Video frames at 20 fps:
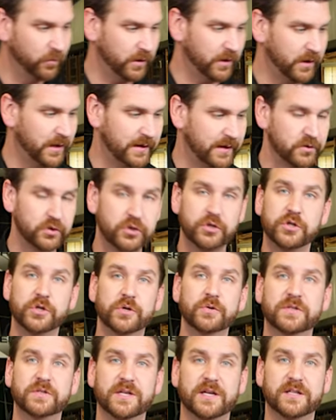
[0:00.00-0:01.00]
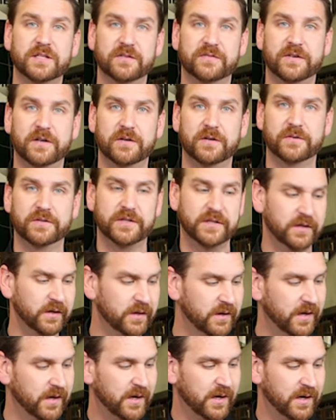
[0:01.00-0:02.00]
We've got two sets of arrows
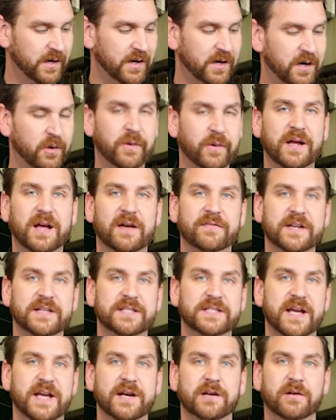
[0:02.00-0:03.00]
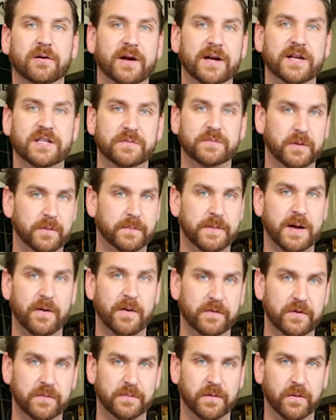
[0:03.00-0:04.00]
here. Uh, we have a ten grains per
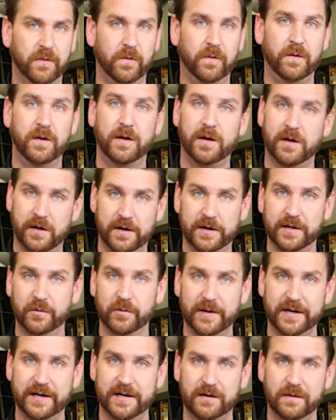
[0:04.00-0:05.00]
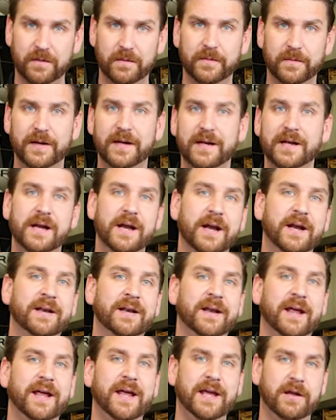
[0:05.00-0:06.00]
pound of pole hunting weight arrow and
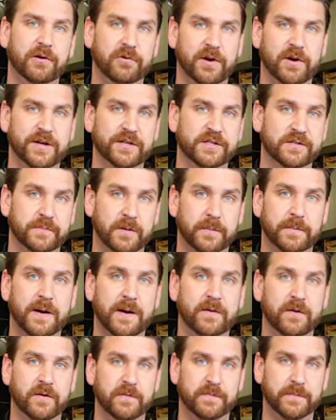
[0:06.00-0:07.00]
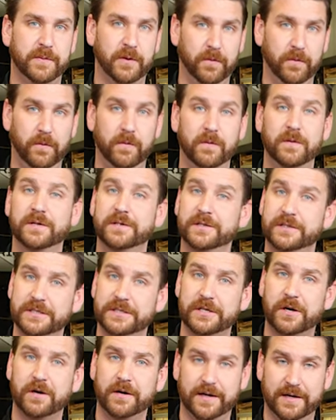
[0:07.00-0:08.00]
an eight grains per pound of pole
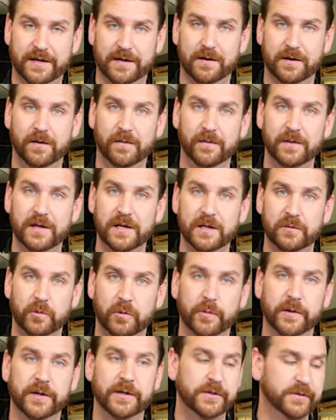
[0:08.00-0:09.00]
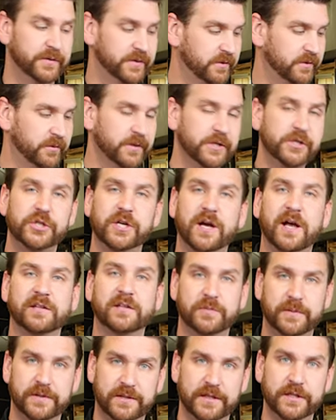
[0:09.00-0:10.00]
target arrow. What we're going to do is three
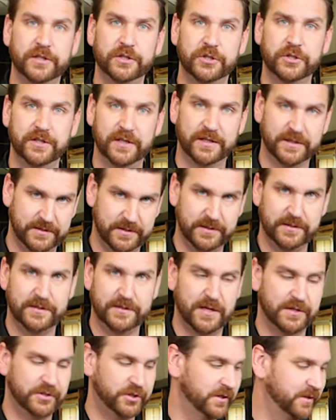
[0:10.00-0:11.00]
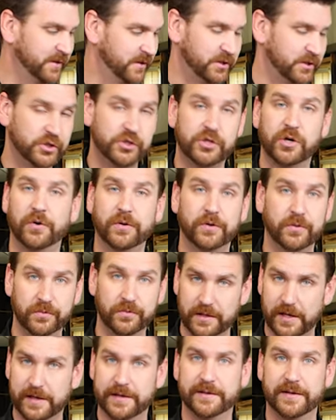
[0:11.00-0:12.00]
shots with each in succession to show you
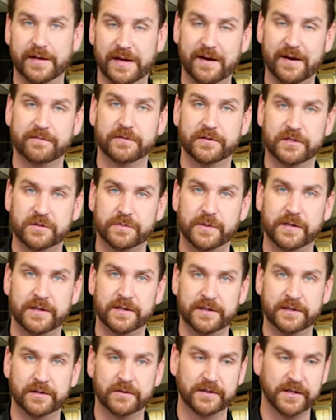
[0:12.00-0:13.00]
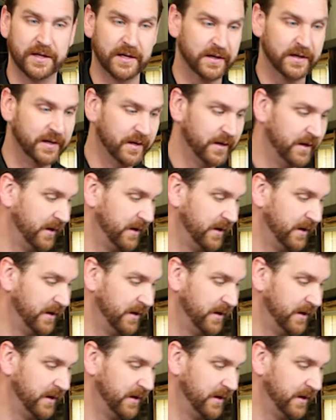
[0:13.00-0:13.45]
kind of the average speed that you'll get.